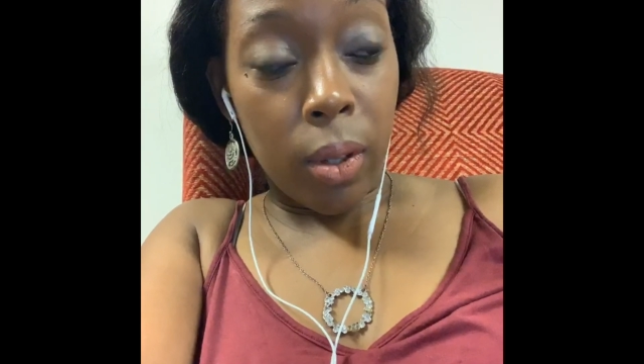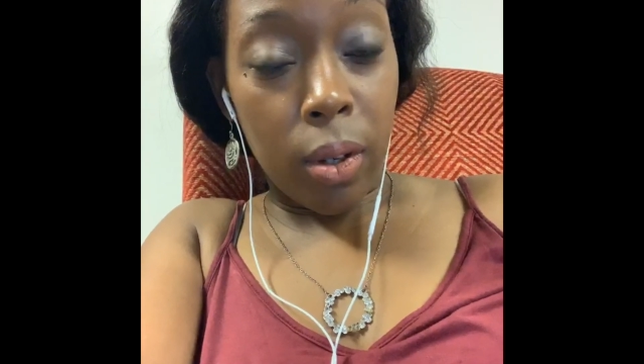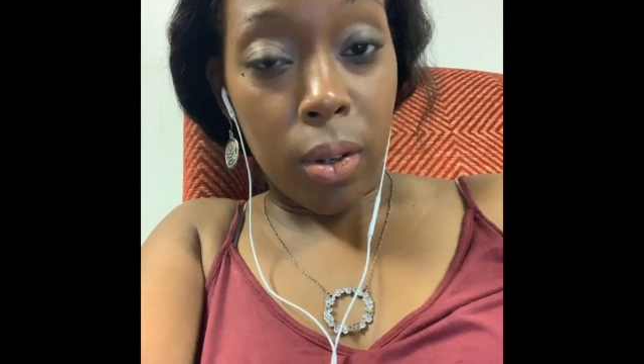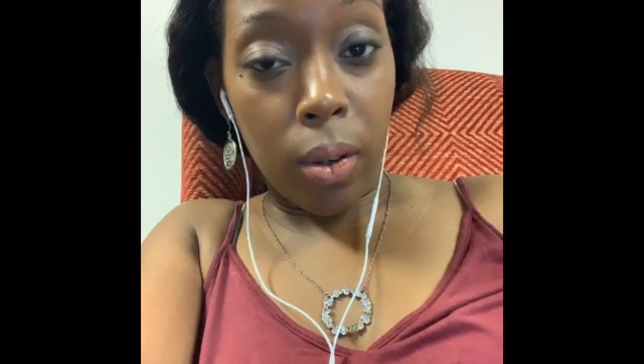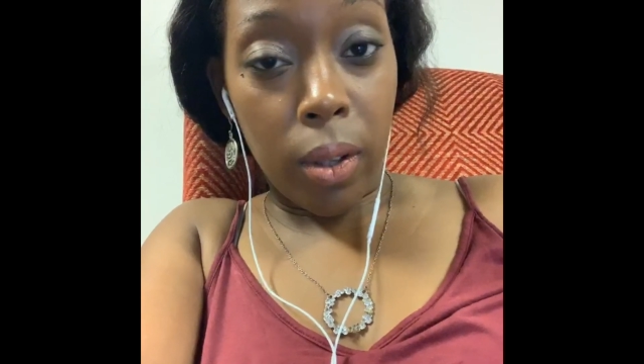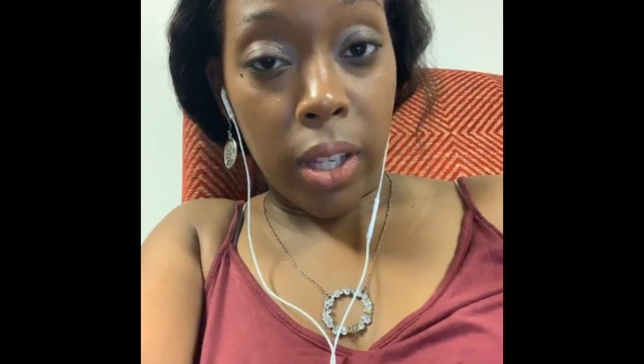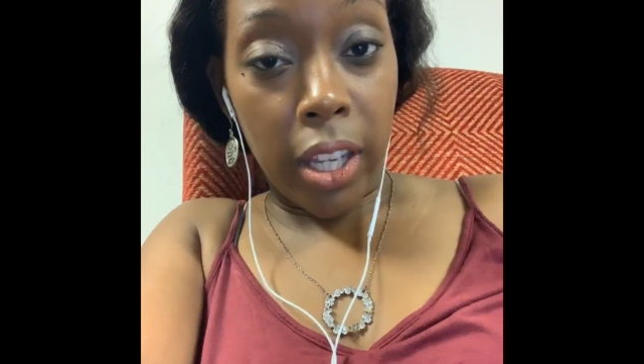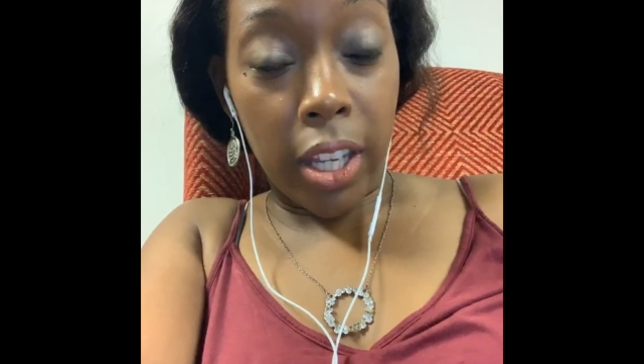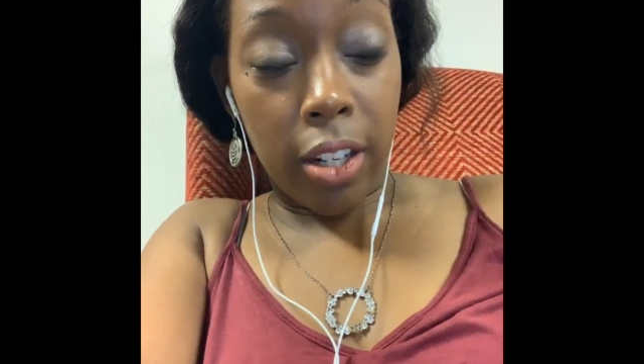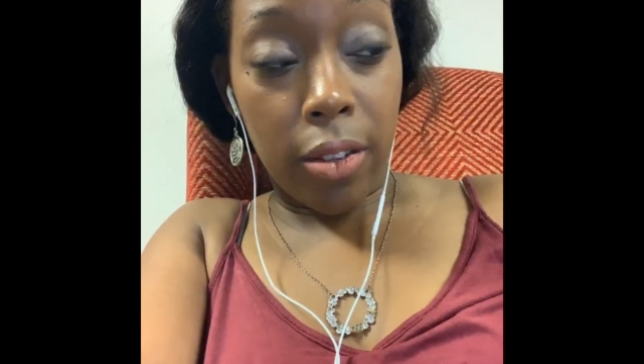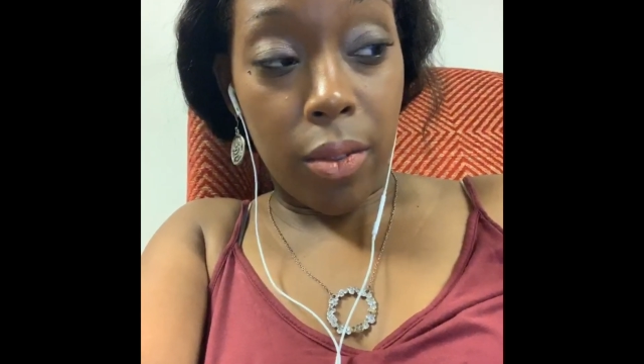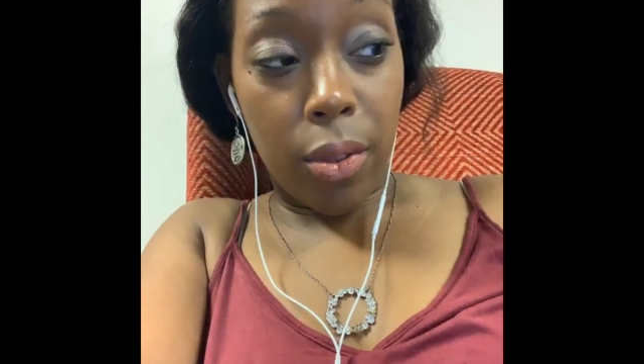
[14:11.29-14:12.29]
early,
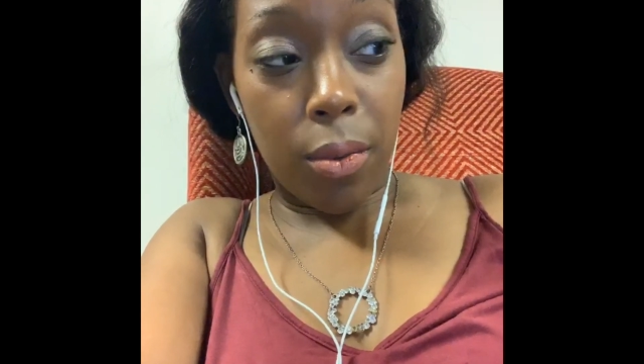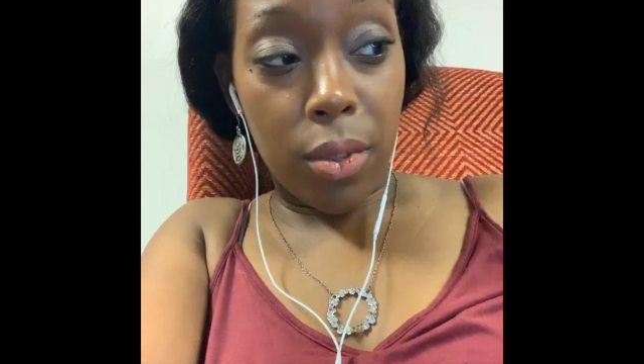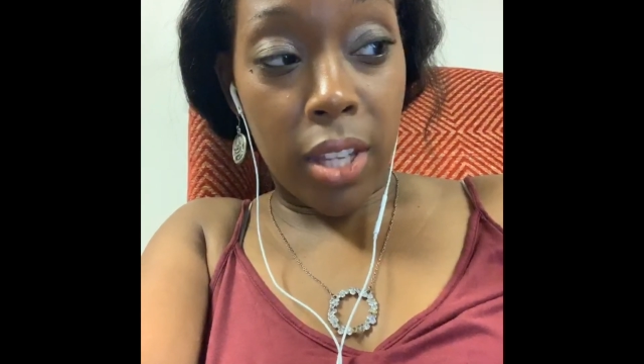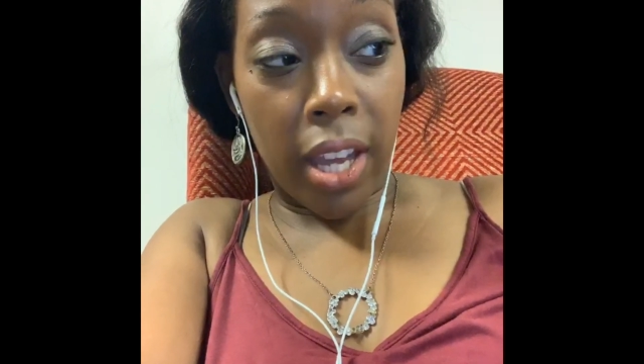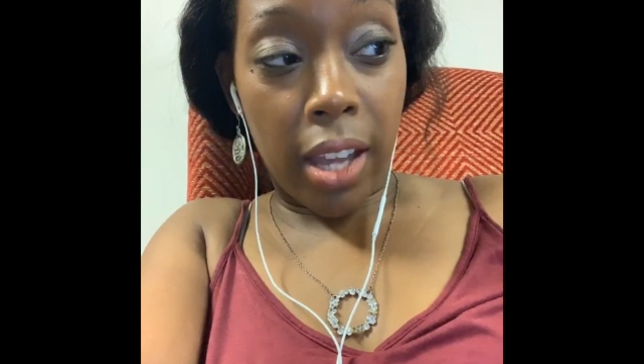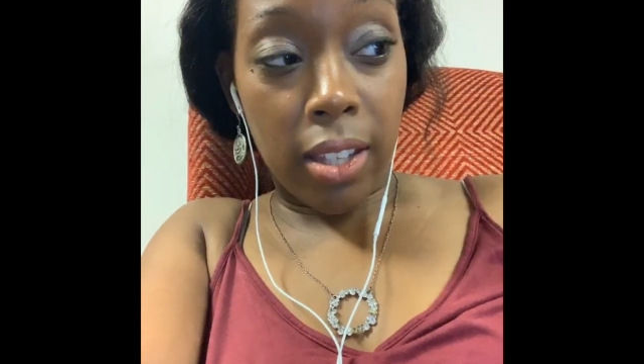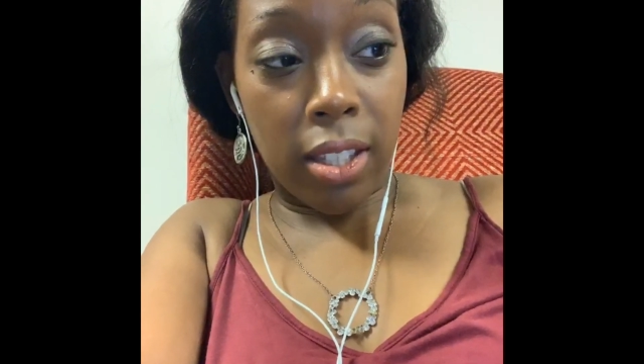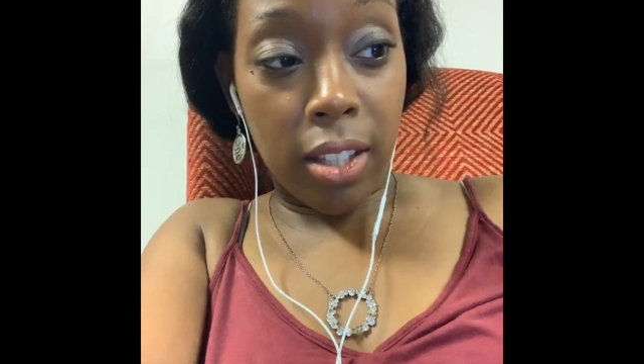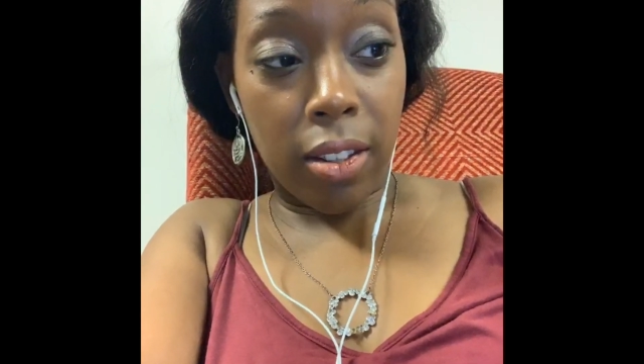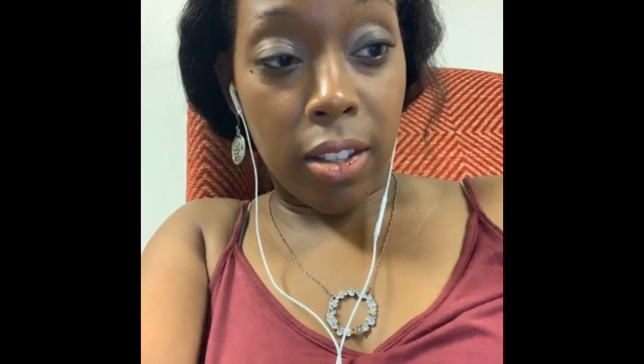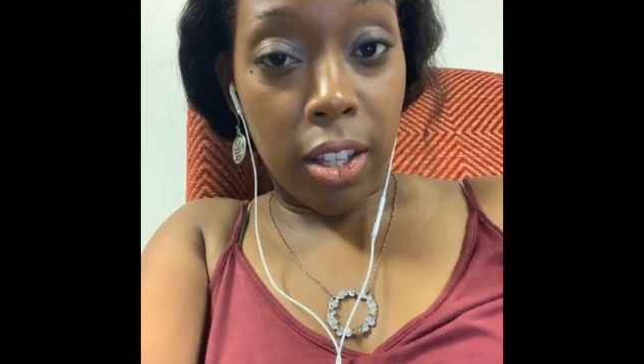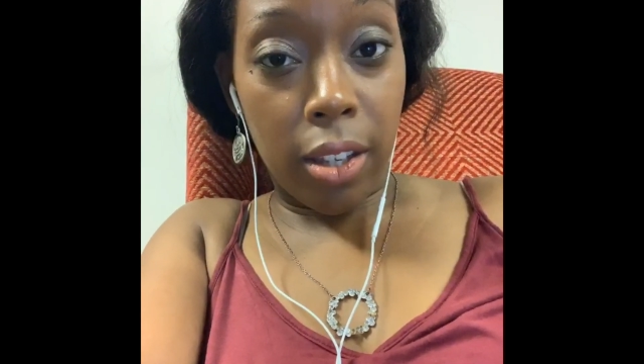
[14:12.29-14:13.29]
and
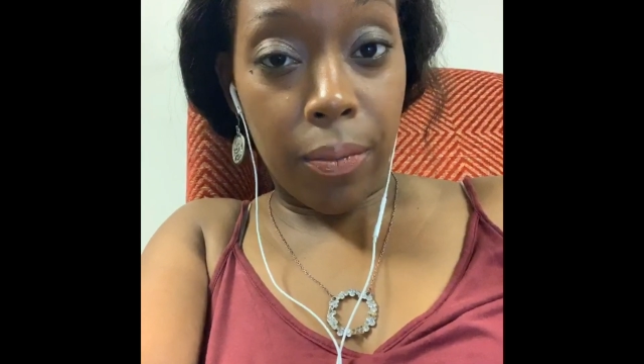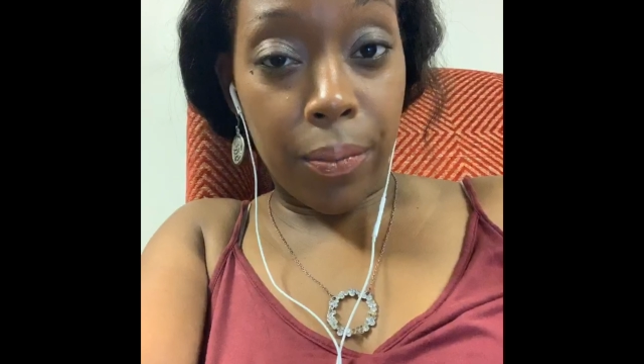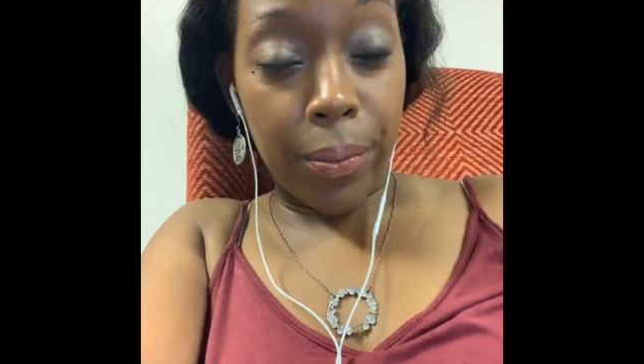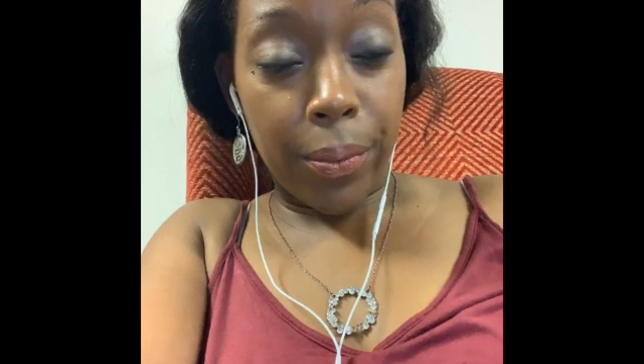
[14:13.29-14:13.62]
enthusiastically.